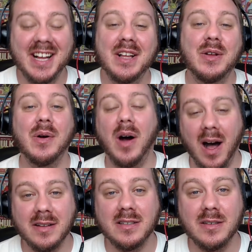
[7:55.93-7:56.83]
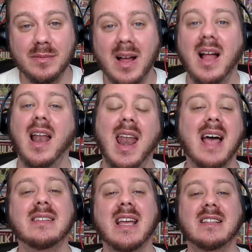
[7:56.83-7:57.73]
You are awesome.
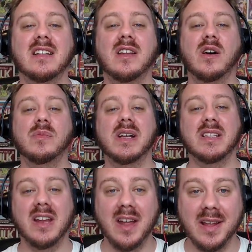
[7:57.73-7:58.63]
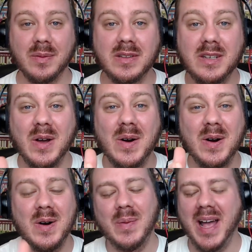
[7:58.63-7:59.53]
Let's get to the number, because then that's what
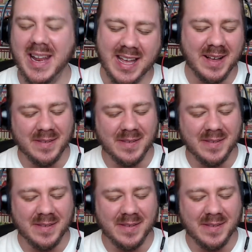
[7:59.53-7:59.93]
you're waiting